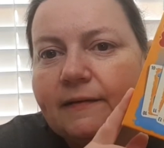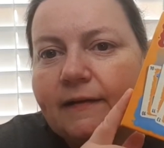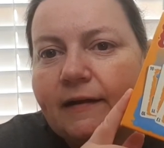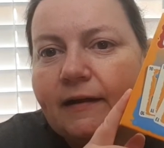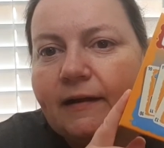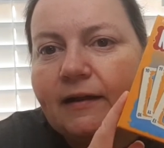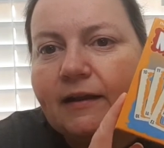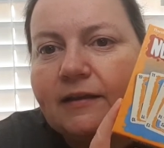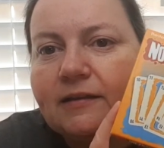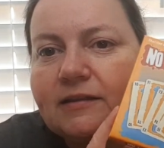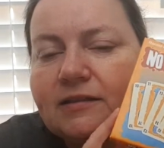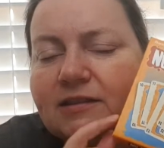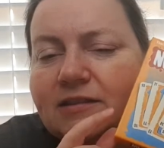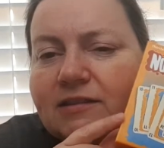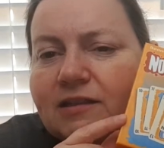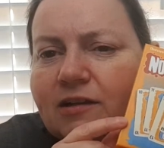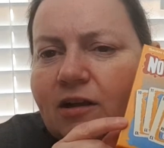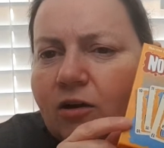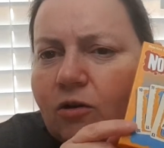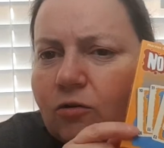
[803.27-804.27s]
Uh, this is
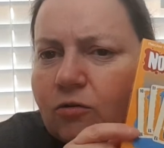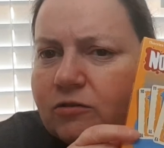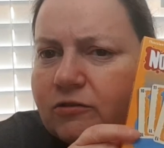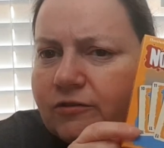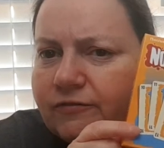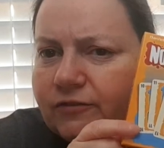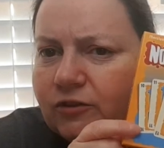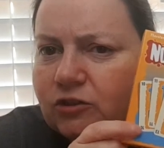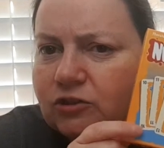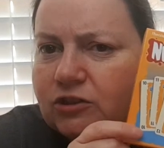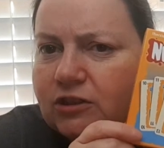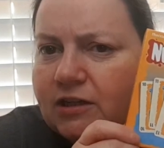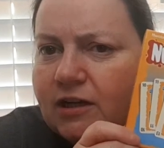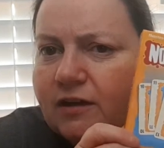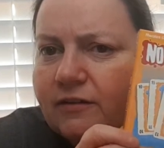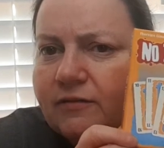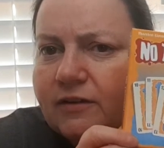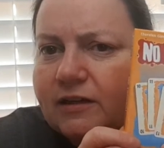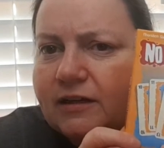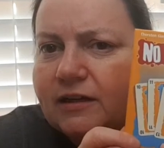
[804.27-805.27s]
an older version
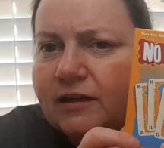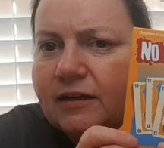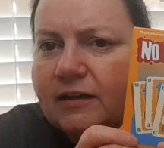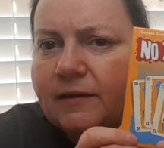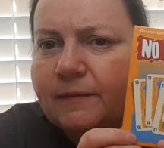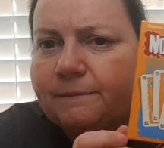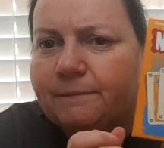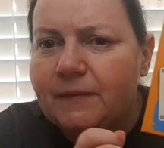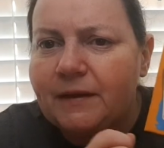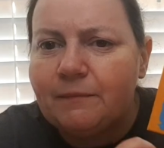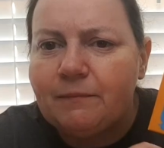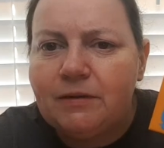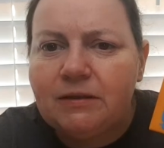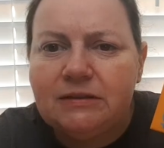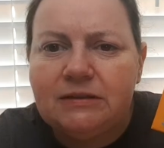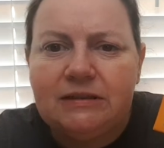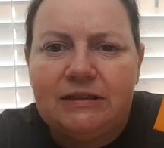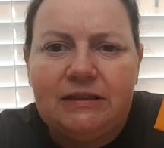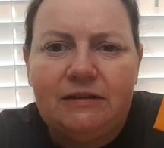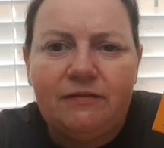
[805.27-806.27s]
of it. Um, I
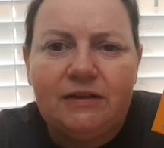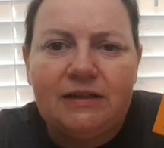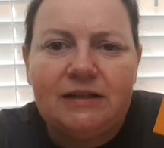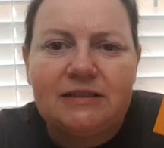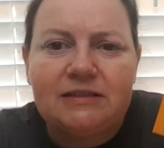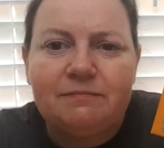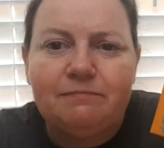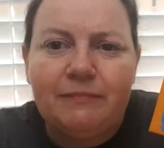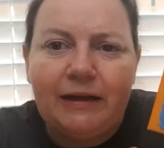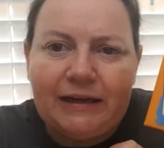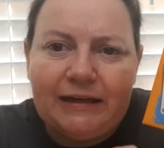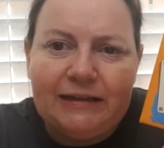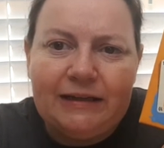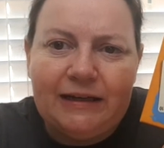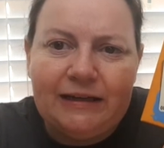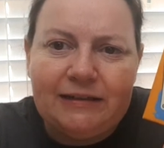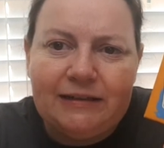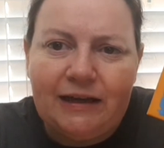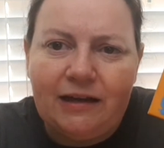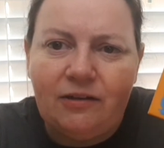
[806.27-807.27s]
believe it is
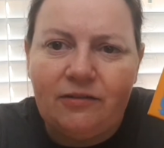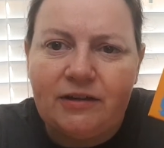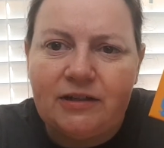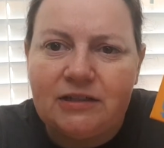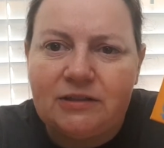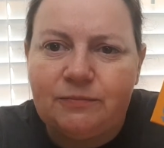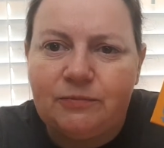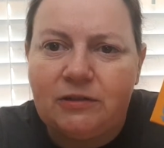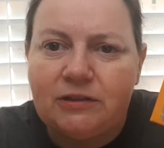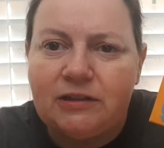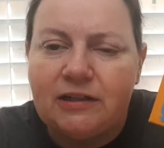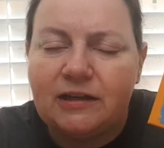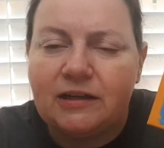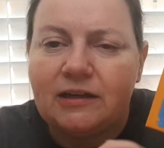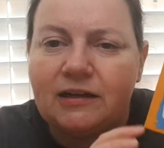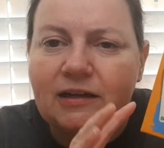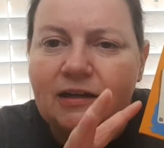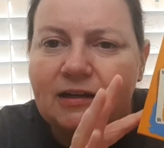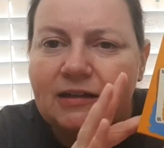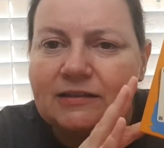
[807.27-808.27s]
Mayday now that is printing it,
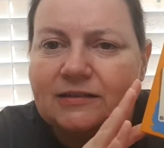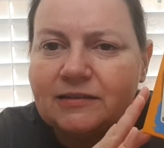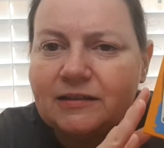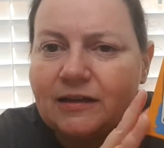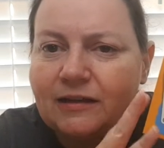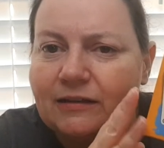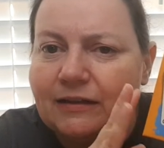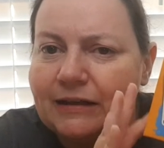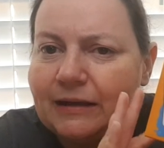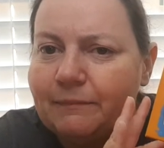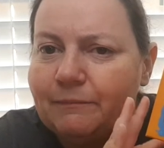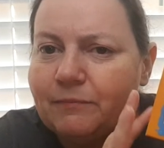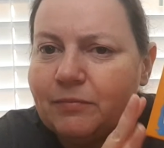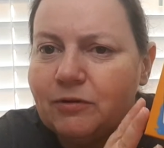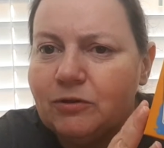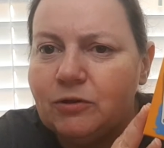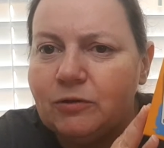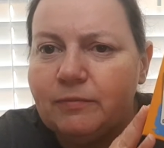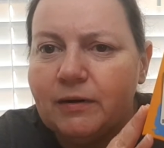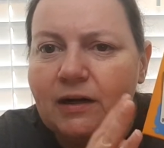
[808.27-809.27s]
and it's got like a
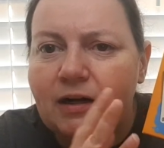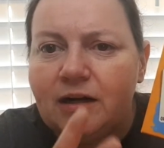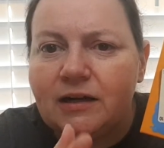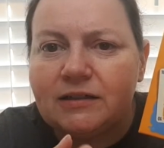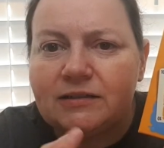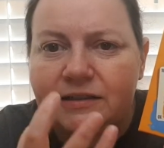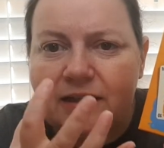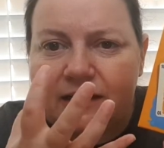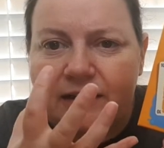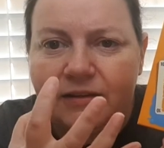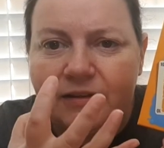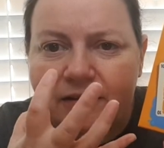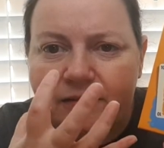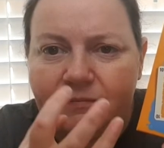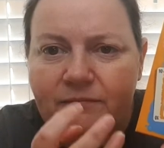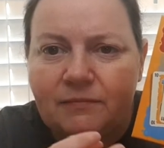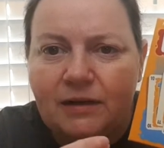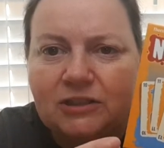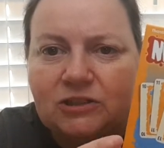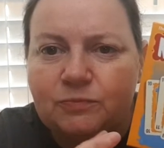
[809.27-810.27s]
blue box and the
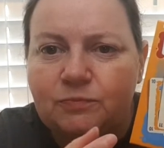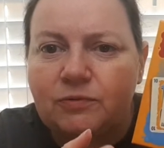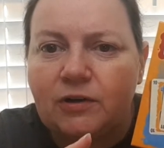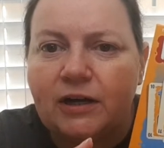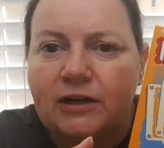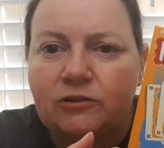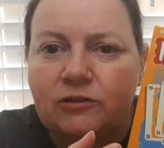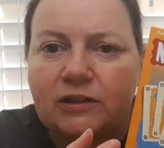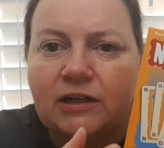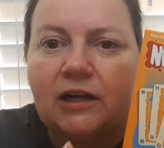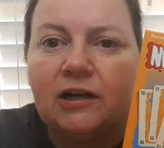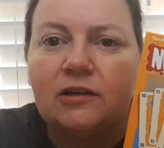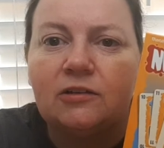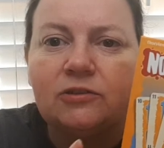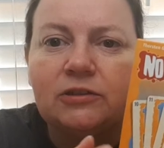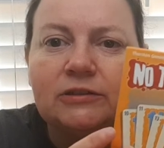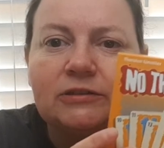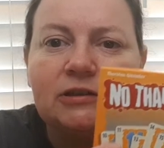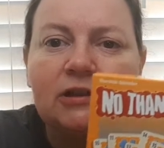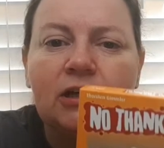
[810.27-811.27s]
much brighter
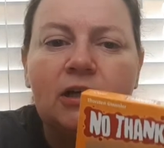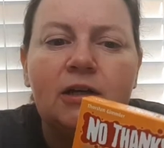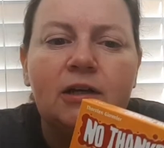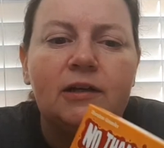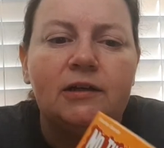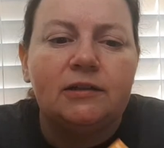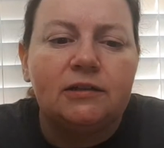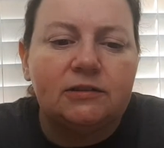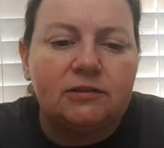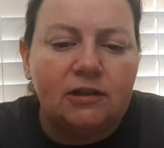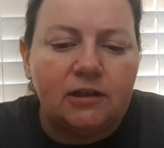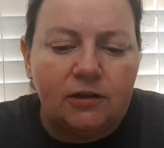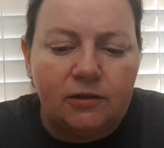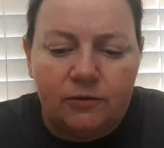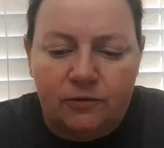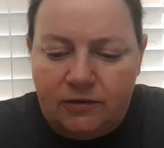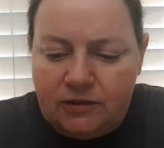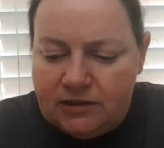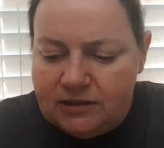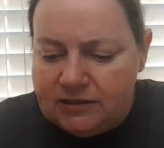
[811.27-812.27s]
colors.
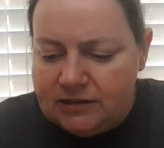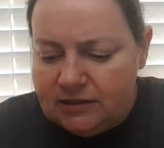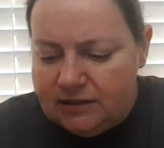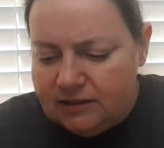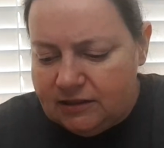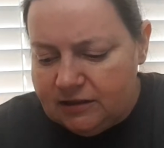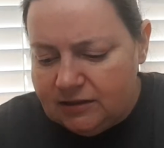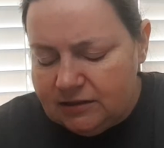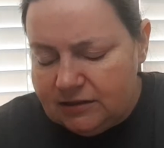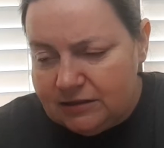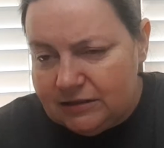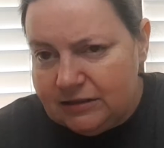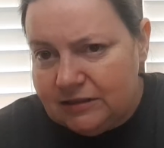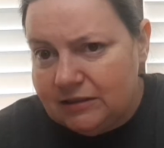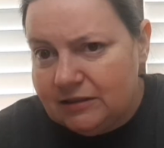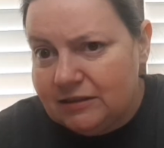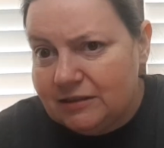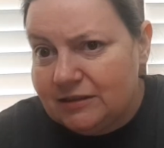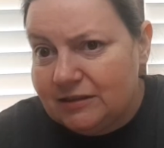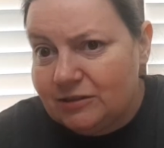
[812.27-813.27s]
So this is
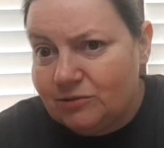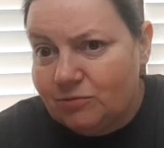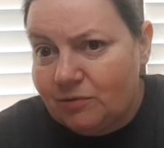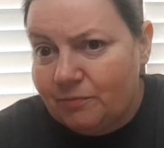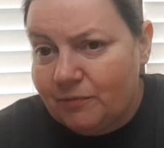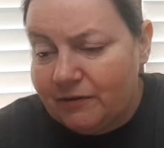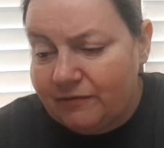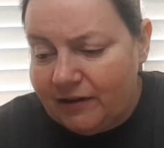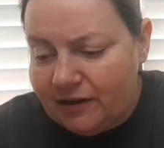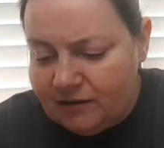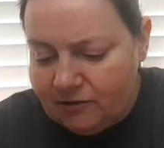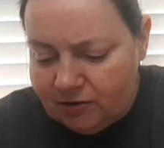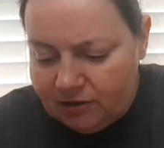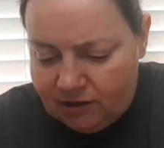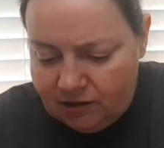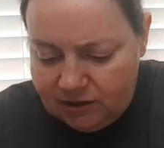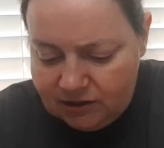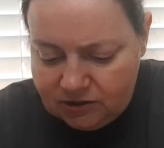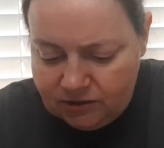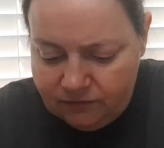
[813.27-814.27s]
this is one we've had in our
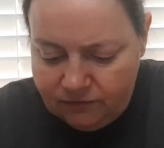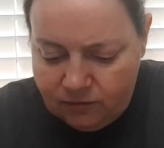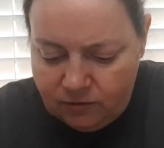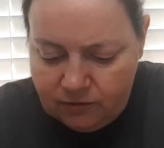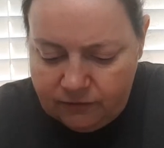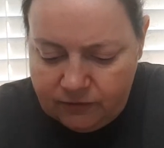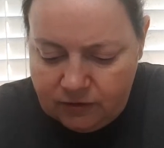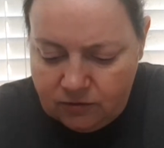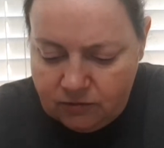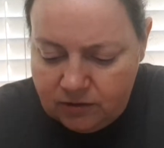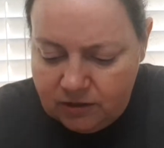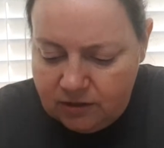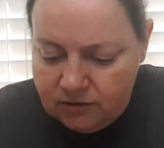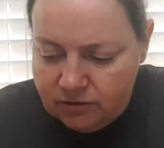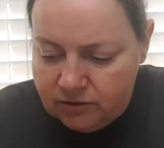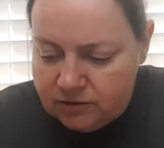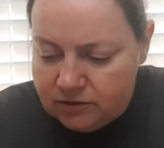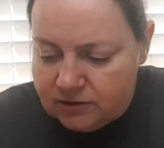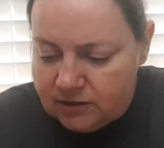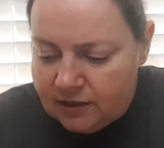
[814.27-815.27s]
collection for a few
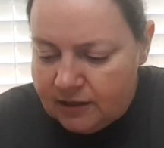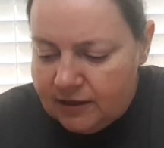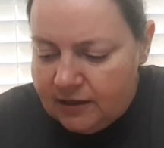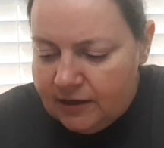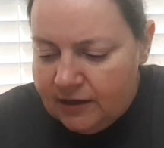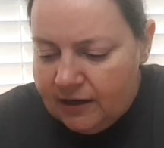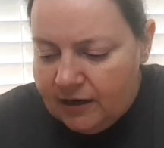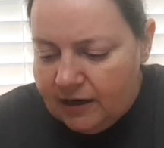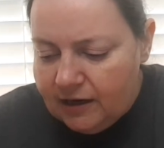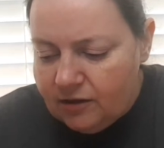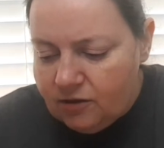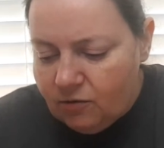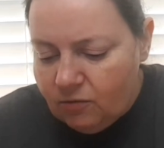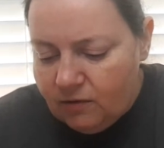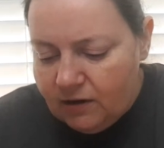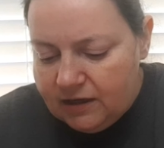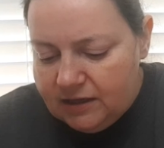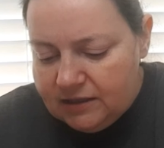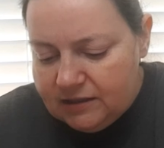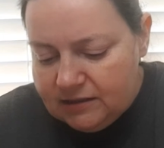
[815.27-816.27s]
years. And the
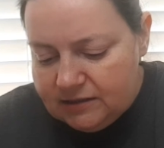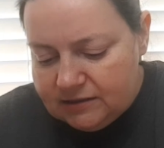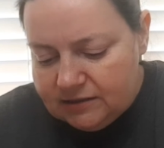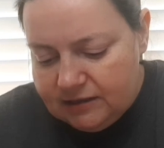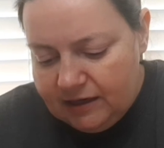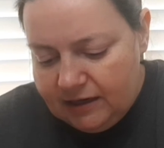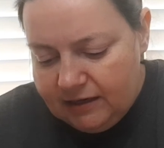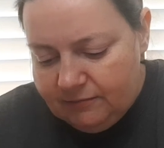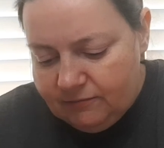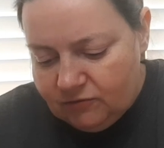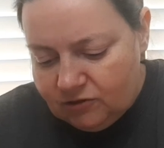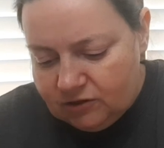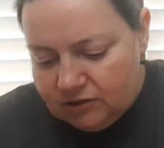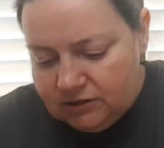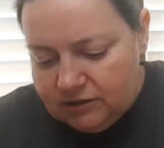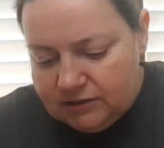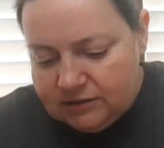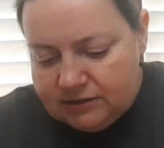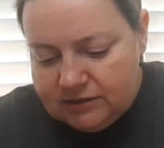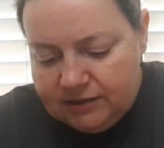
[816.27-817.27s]
way this game
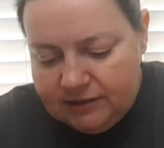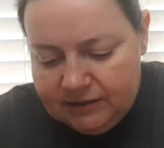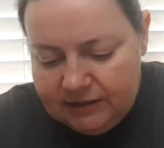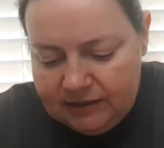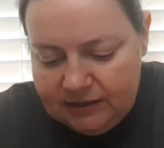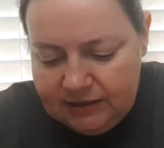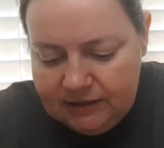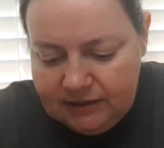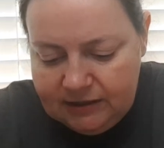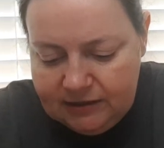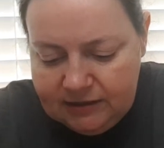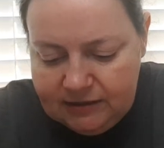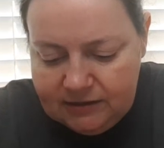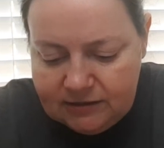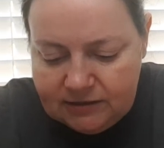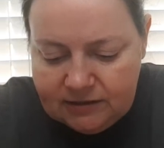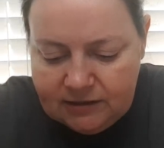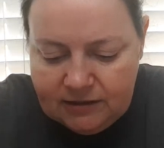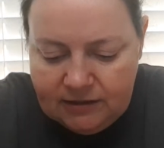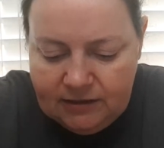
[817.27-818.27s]
works
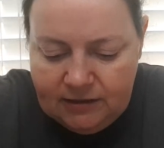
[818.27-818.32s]
is